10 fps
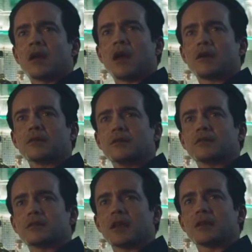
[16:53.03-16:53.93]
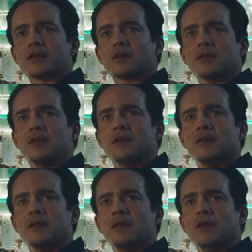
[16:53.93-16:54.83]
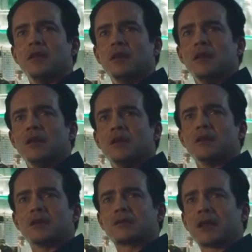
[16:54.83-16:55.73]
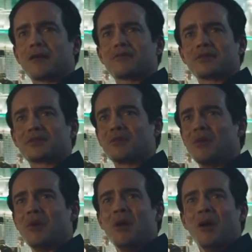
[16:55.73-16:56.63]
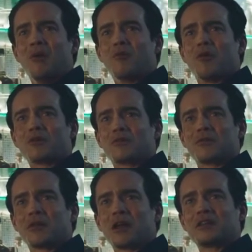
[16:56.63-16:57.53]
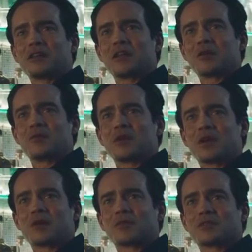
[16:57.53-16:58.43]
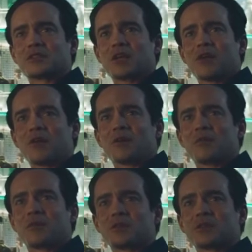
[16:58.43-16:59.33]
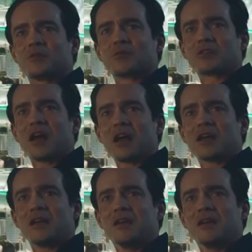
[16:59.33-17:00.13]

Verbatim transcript: How can you stand it? What? Wonderful idea, being able to share it or the person will die.